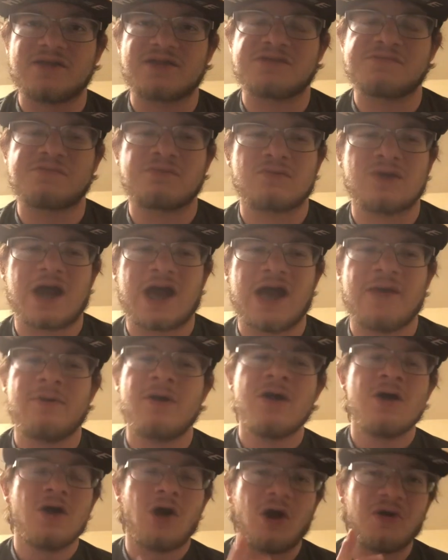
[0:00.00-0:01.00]
and subscribe.
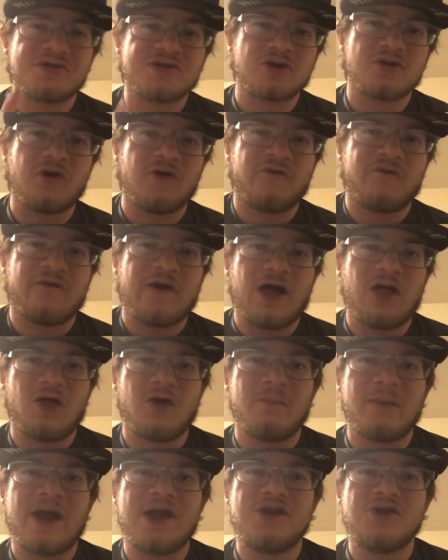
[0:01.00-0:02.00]
Also, go follow
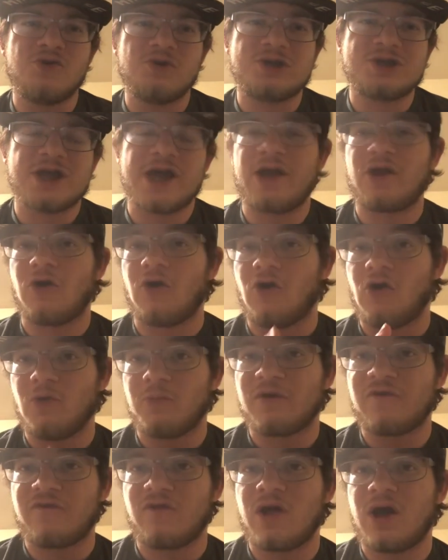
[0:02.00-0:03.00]
my new channel,
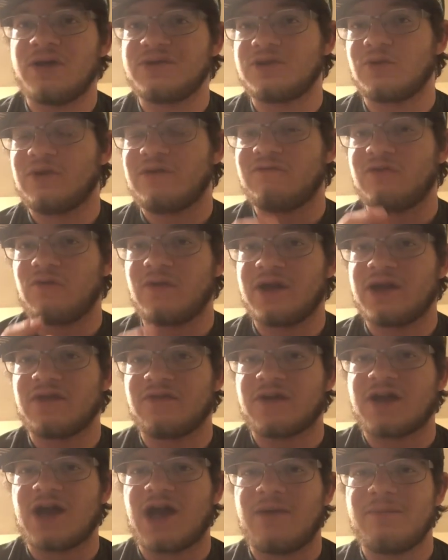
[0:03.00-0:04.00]
Ober Vlogs. I'll leave the link in
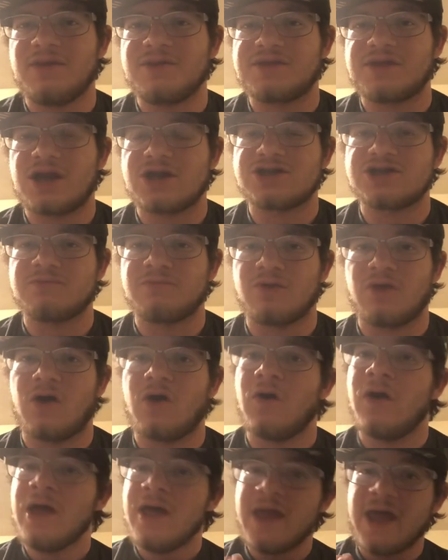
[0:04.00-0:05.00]
the comment section
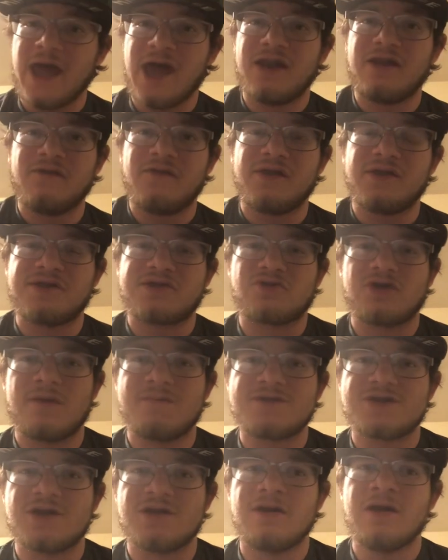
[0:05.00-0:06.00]
below and in the
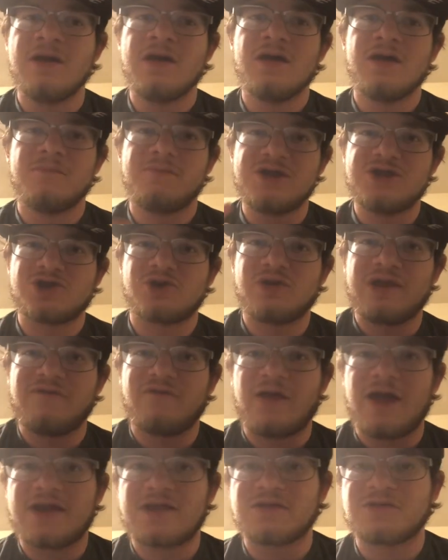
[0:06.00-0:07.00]
description. Be sure to leave a
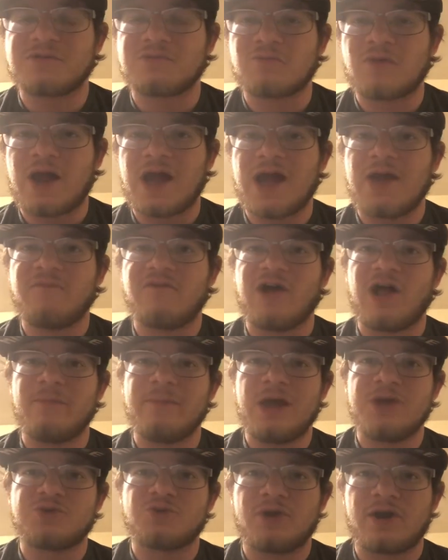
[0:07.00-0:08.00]
like and subscribe. Follow
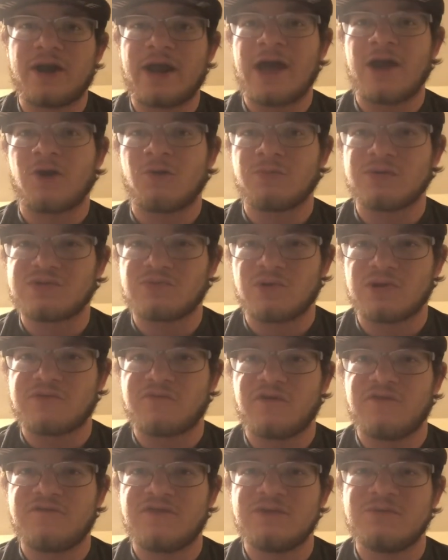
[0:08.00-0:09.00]
me on Twitter at
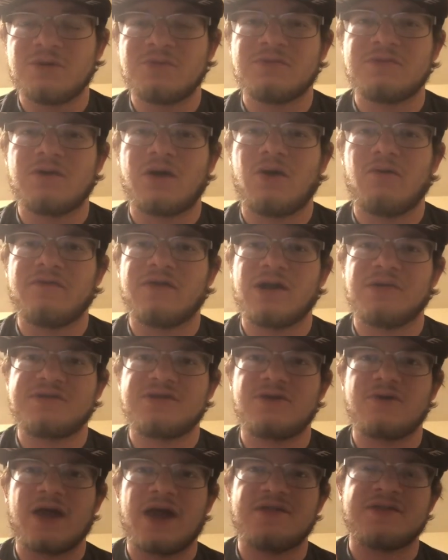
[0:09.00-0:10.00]
OberSports412, and I'll
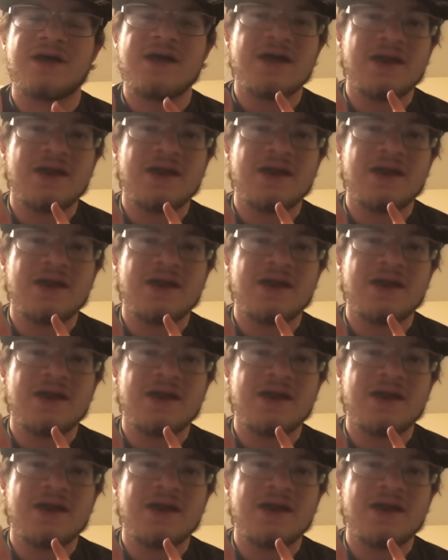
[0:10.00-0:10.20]
see you guys